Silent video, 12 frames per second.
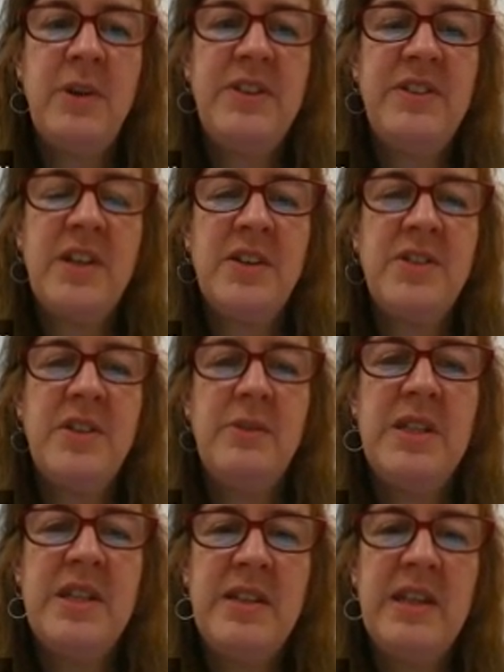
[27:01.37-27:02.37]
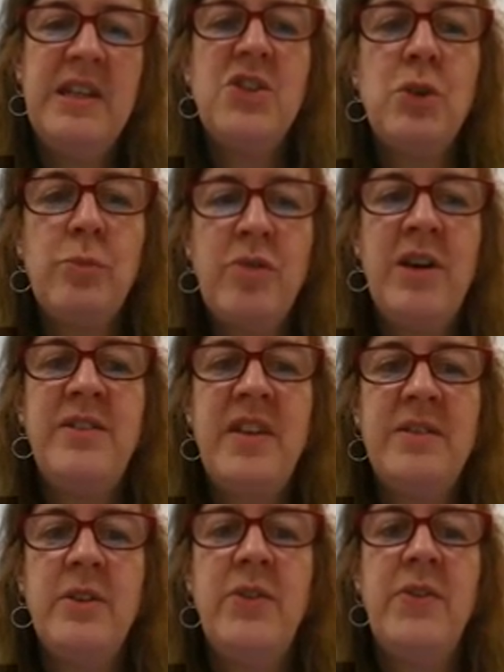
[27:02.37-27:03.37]
So we did the initial
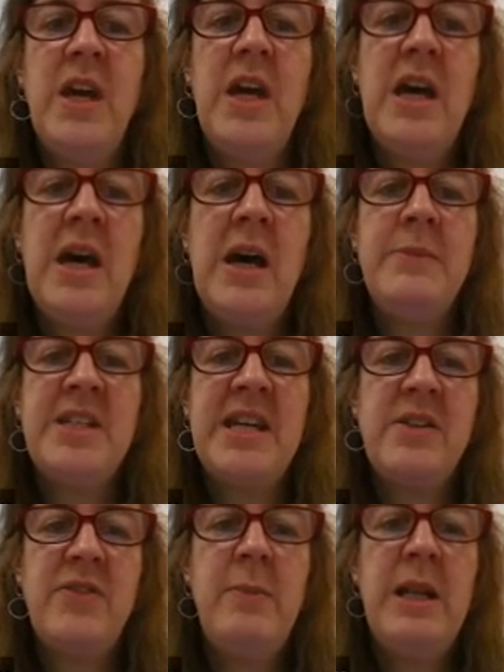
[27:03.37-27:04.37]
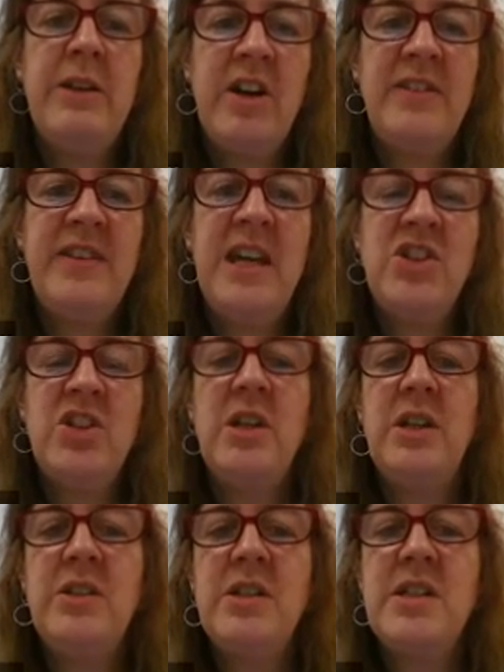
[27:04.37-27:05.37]
process of data
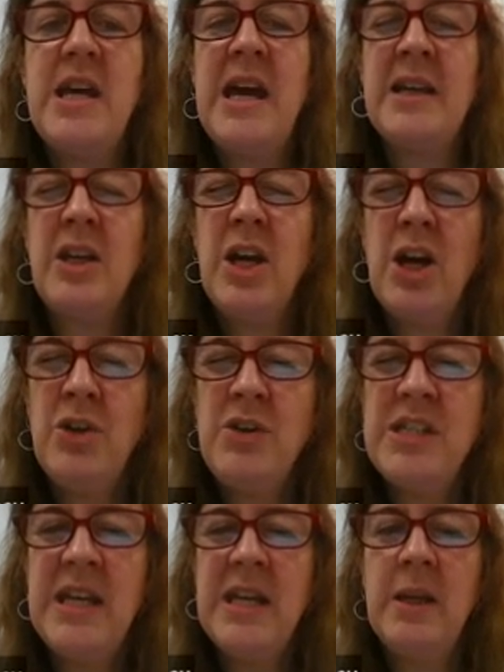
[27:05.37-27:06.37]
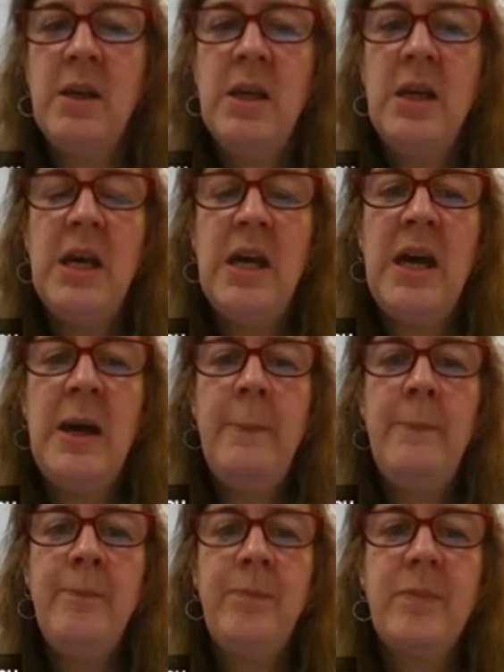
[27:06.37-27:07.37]
familiarization and coding,
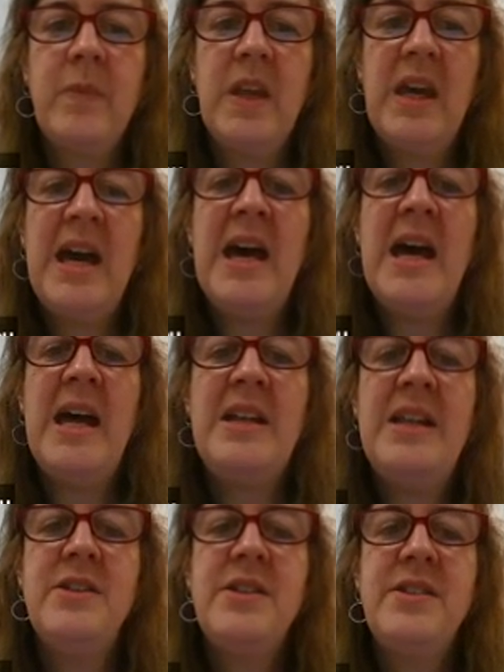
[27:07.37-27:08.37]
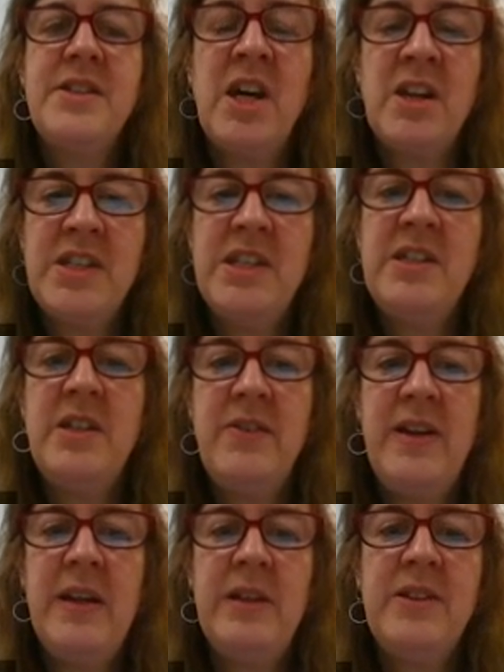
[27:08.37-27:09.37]
and starting
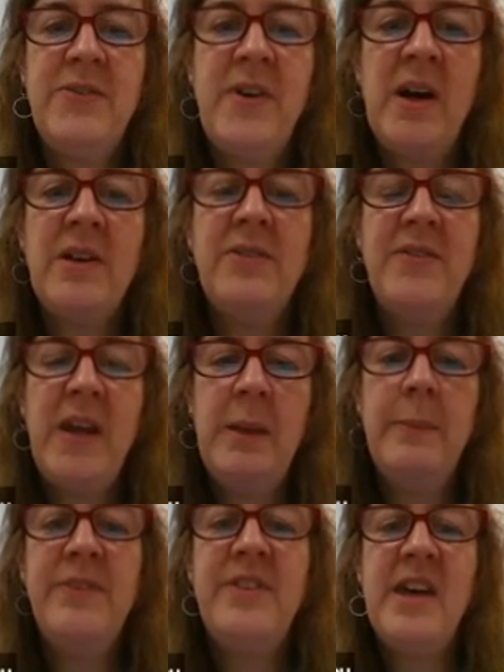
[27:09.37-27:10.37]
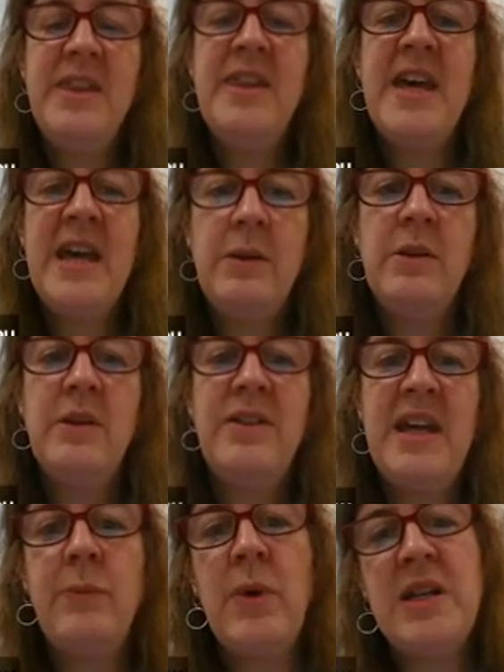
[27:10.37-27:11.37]
to define themes, and then
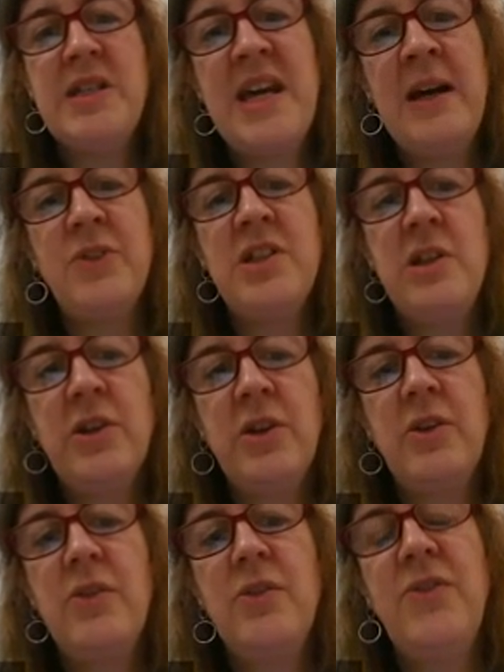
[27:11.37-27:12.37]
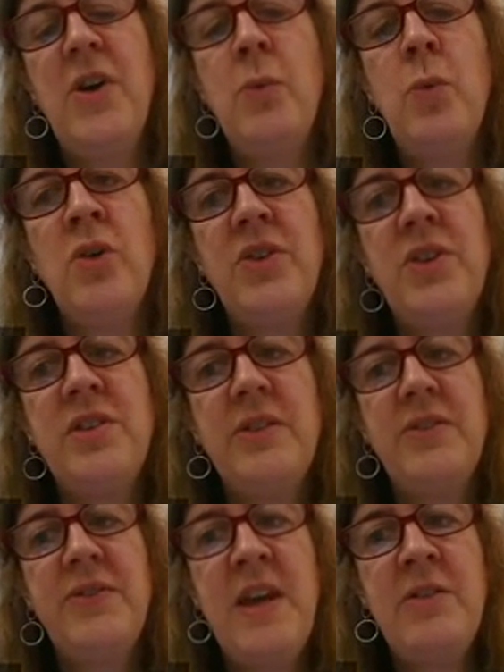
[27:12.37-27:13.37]
went out to look for what
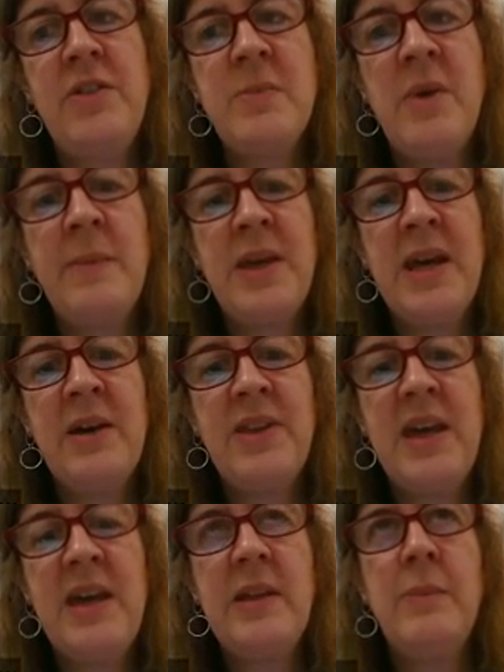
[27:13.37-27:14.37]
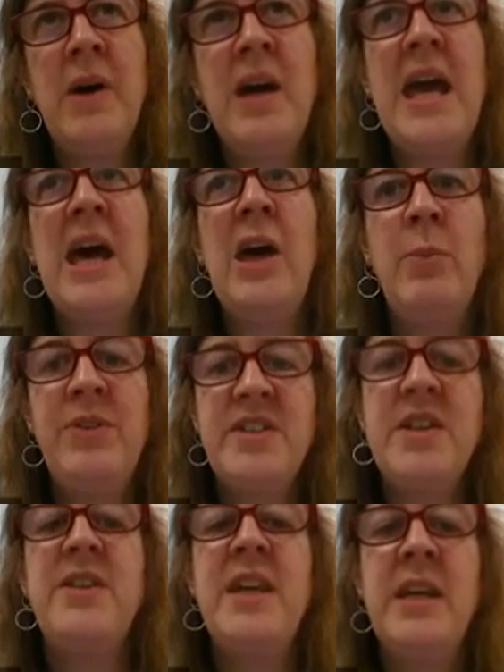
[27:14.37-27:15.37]
theories might be out there that might help us
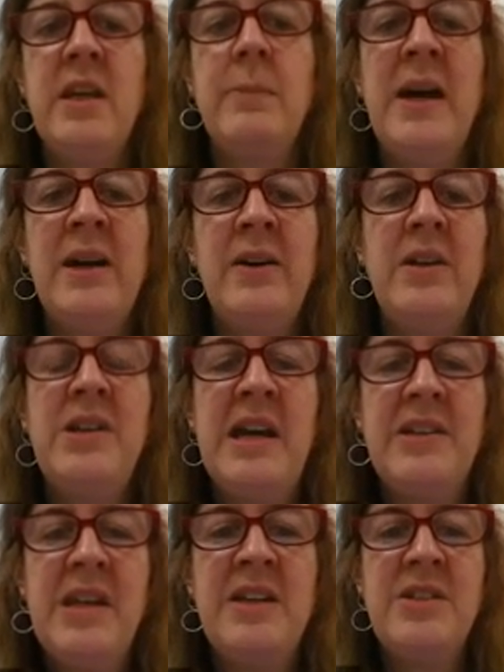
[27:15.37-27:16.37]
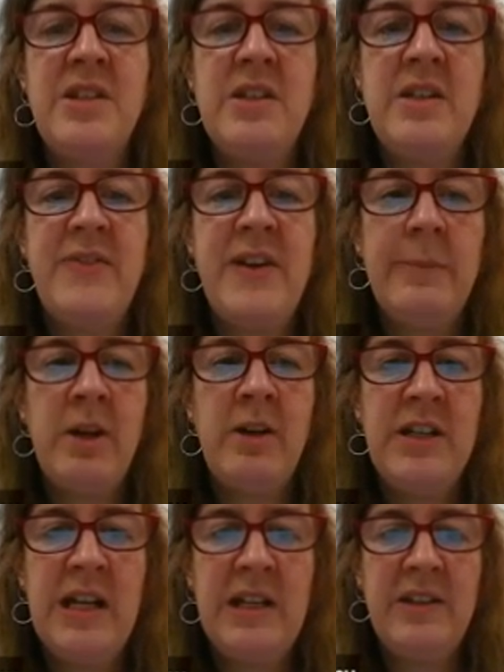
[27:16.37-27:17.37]
to think about and to develop
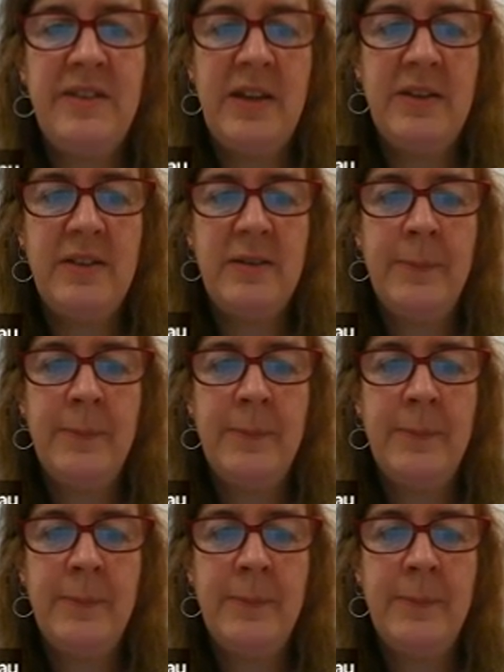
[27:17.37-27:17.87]
our analysis.